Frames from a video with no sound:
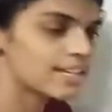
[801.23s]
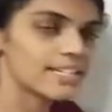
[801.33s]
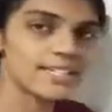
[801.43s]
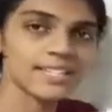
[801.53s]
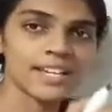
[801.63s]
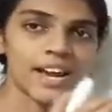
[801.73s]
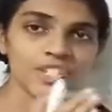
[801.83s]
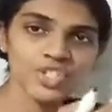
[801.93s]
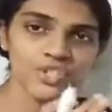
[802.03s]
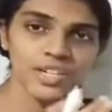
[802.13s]
is
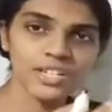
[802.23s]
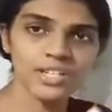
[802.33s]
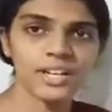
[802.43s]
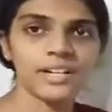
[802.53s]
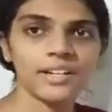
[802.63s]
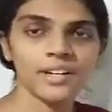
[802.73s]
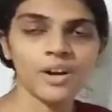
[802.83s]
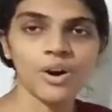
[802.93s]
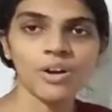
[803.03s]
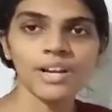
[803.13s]
constricted,
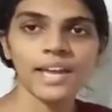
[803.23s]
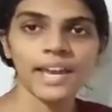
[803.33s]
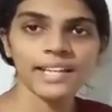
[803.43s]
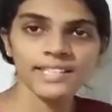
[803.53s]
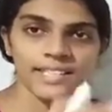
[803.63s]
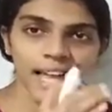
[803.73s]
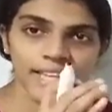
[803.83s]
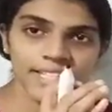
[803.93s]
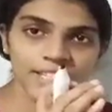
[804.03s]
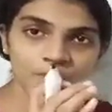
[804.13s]
or its
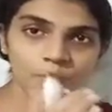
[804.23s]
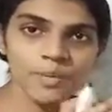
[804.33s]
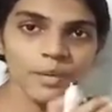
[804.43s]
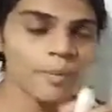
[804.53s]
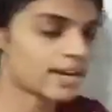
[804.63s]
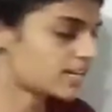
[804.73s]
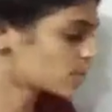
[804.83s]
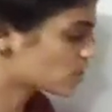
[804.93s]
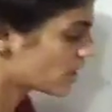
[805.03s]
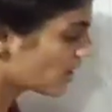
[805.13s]
size is minimized